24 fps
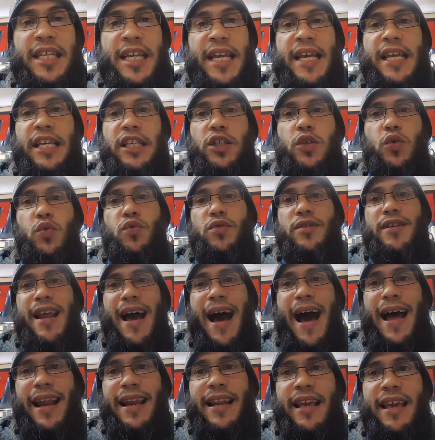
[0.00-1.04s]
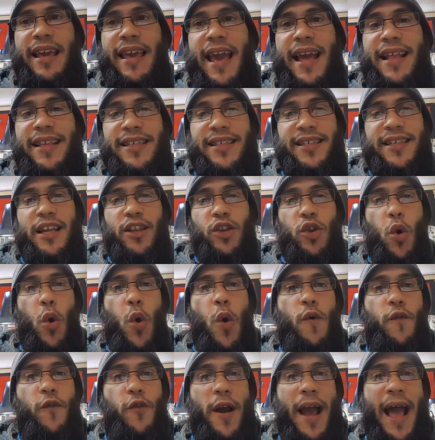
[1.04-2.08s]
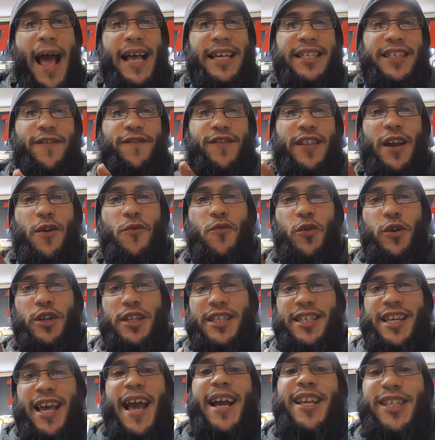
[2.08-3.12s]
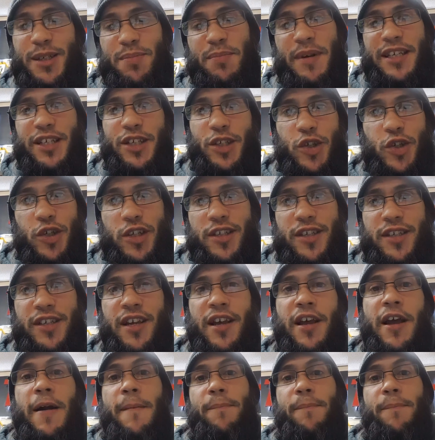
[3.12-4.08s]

These do not get sent over as if they were text messages.